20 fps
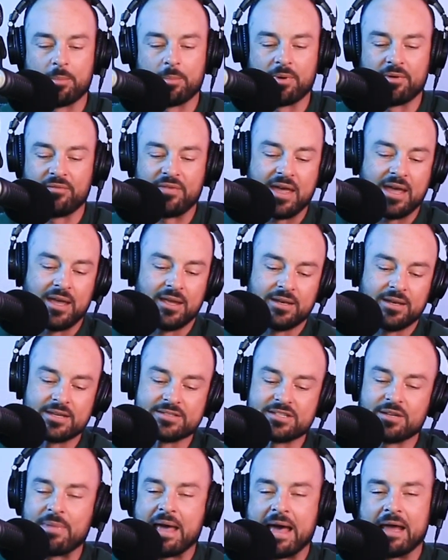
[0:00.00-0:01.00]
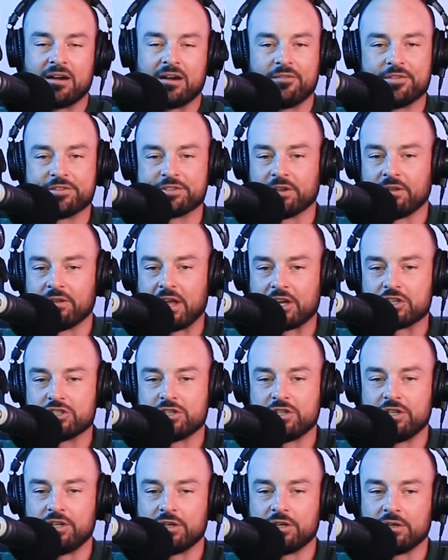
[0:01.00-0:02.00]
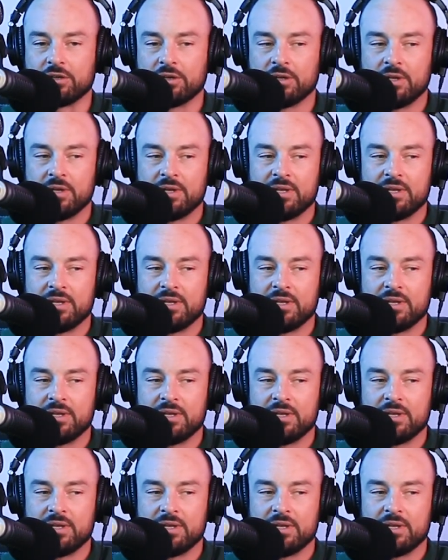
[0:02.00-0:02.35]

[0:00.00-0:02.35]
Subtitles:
above 8. It doesn't matter if it's an election year.